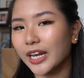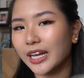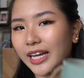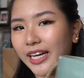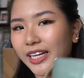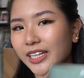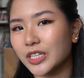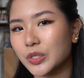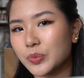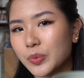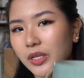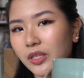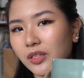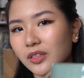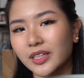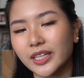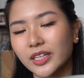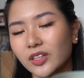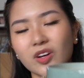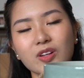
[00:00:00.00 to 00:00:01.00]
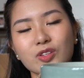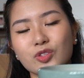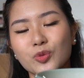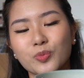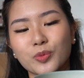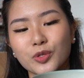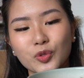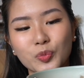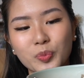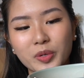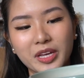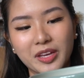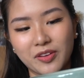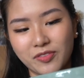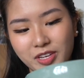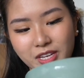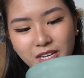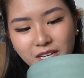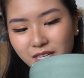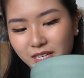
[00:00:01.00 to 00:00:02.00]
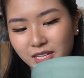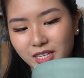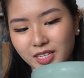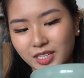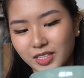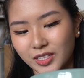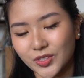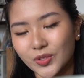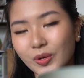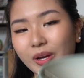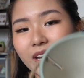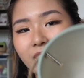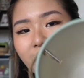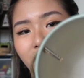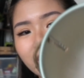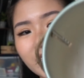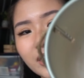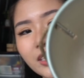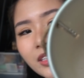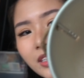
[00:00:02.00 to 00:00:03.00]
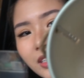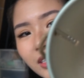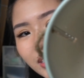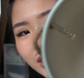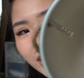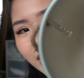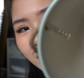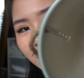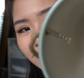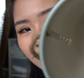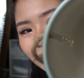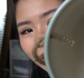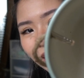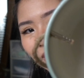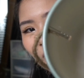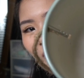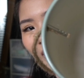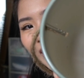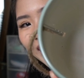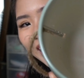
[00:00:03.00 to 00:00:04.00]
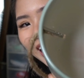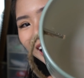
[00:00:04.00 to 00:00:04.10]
light as well, like not super heavy. So I love it. Look at the inside. Wow.